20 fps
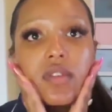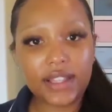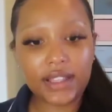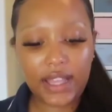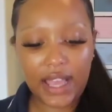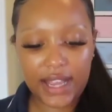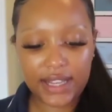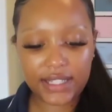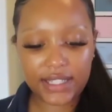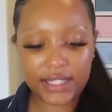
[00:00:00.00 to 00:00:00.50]

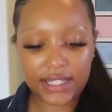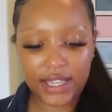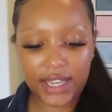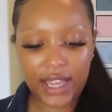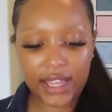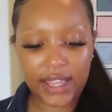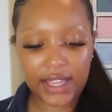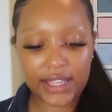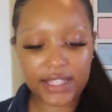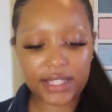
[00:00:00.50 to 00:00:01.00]
And
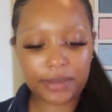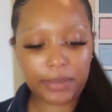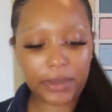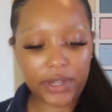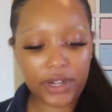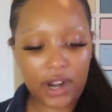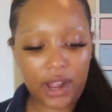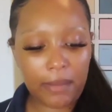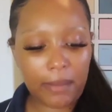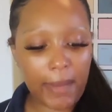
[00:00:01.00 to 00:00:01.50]
lastly, I like to
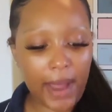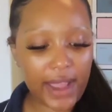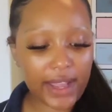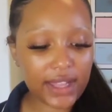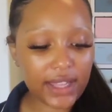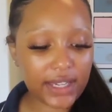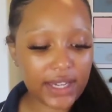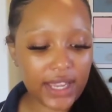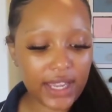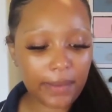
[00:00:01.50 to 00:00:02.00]
put on my
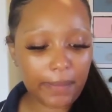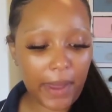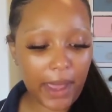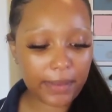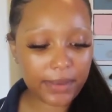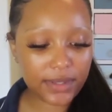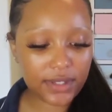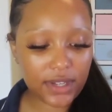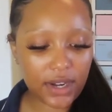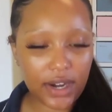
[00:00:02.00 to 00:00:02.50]
Clinique
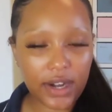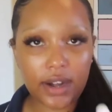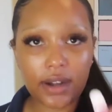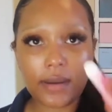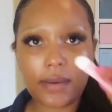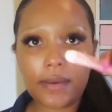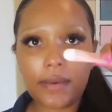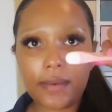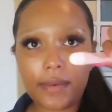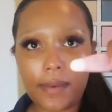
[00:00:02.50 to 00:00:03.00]
Pep
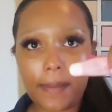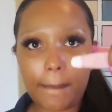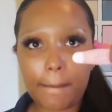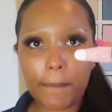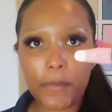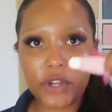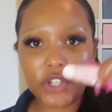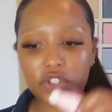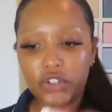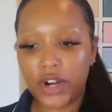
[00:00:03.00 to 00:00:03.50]
Start
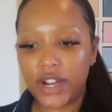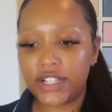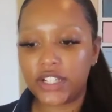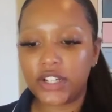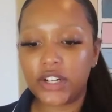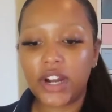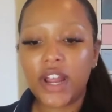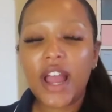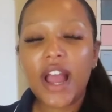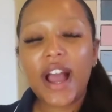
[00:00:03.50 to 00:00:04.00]

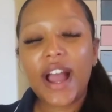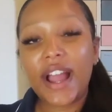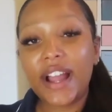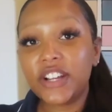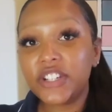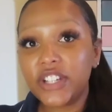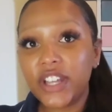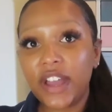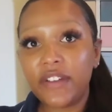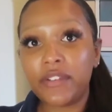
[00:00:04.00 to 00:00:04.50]
moisturizer. I
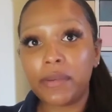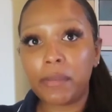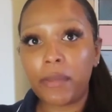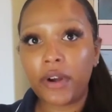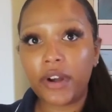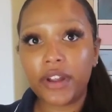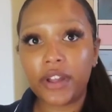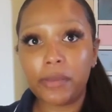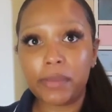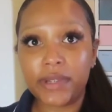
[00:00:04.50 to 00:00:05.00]
actually have a
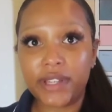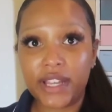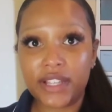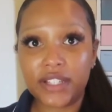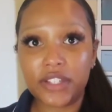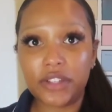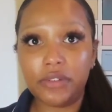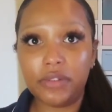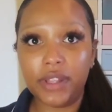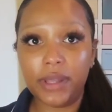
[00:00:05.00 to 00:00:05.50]
Mario
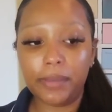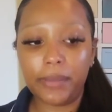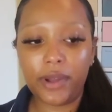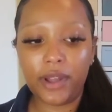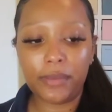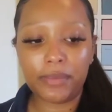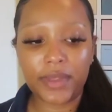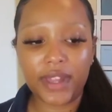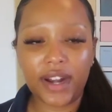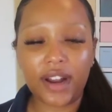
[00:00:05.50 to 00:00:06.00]
Badescu lip
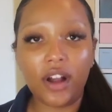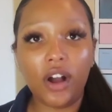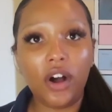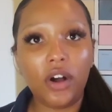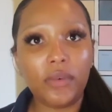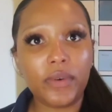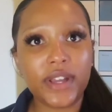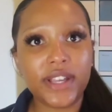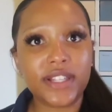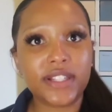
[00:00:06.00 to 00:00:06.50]
balm that I
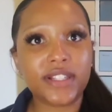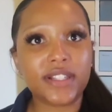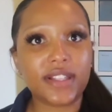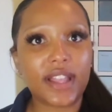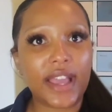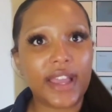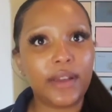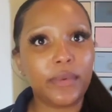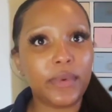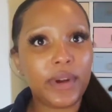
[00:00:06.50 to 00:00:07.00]
always,
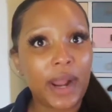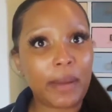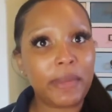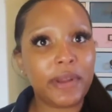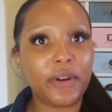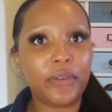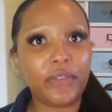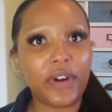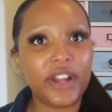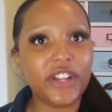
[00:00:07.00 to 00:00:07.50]
like when I'm
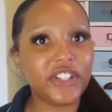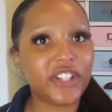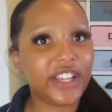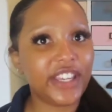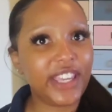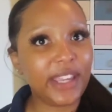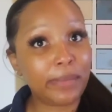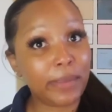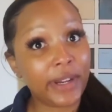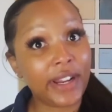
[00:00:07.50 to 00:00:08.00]
in a rush, I
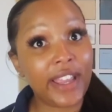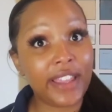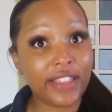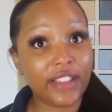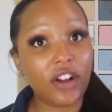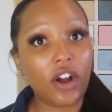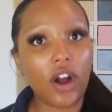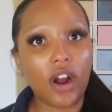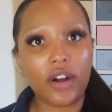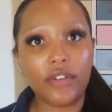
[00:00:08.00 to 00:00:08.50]
keep it in
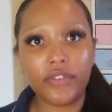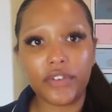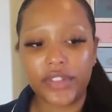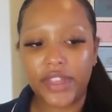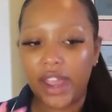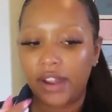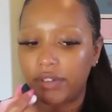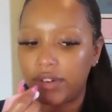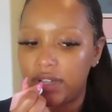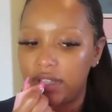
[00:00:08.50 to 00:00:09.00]
the car for
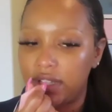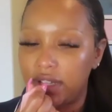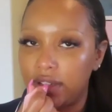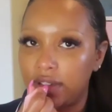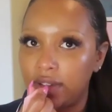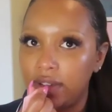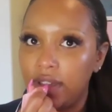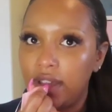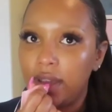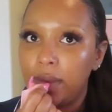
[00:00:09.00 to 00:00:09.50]
that
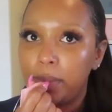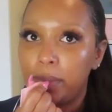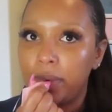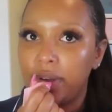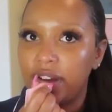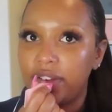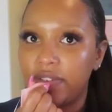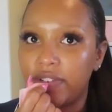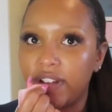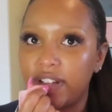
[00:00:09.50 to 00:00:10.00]
reason,
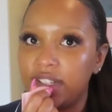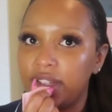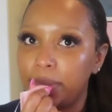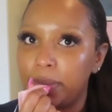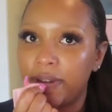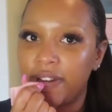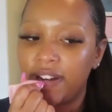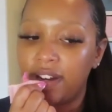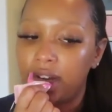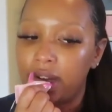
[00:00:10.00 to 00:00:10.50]
but I forgot to
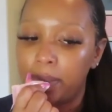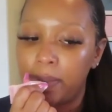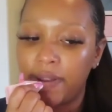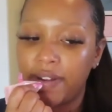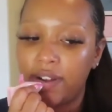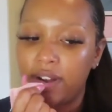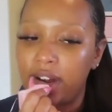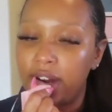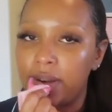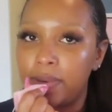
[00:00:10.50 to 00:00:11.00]
bring it out of my
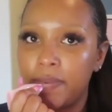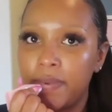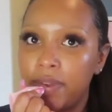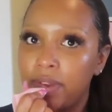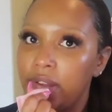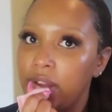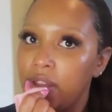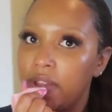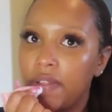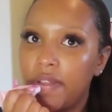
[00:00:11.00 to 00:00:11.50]
car.
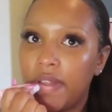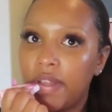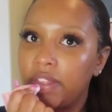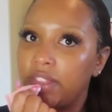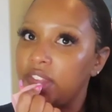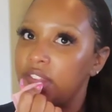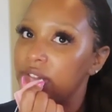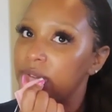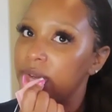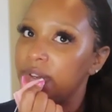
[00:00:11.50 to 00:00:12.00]

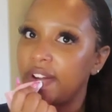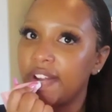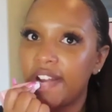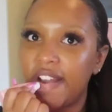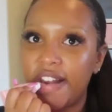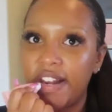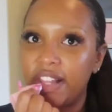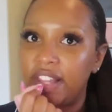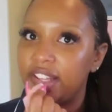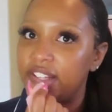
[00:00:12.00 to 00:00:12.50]
This one I
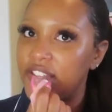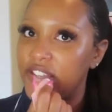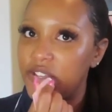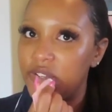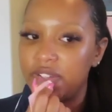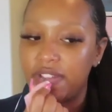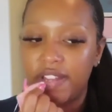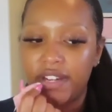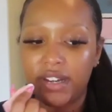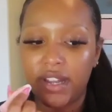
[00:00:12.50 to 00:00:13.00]
kind of like to
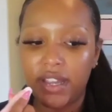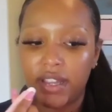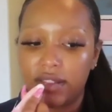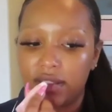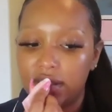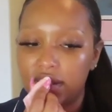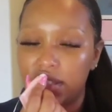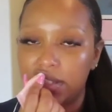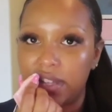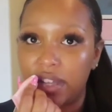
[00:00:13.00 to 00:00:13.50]
use at
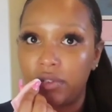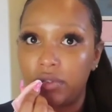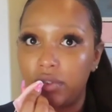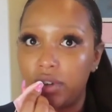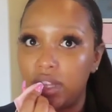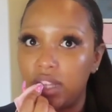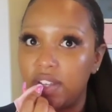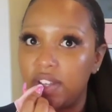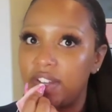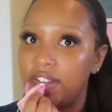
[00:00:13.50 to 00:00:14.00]
night. This is a
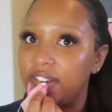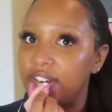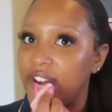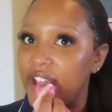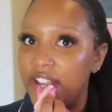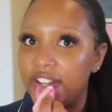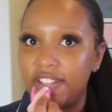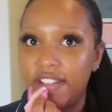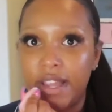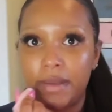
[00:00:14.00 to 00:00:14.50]
really good
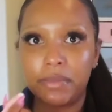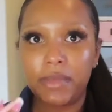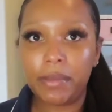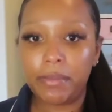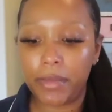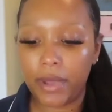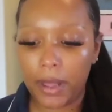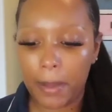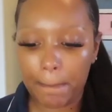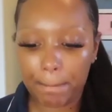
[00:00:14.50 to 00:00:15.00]
nighttime
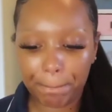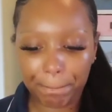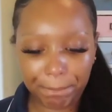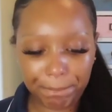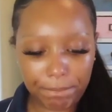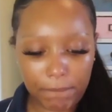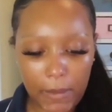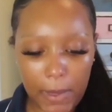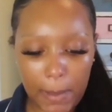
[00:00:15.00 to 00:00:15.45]
lip balm.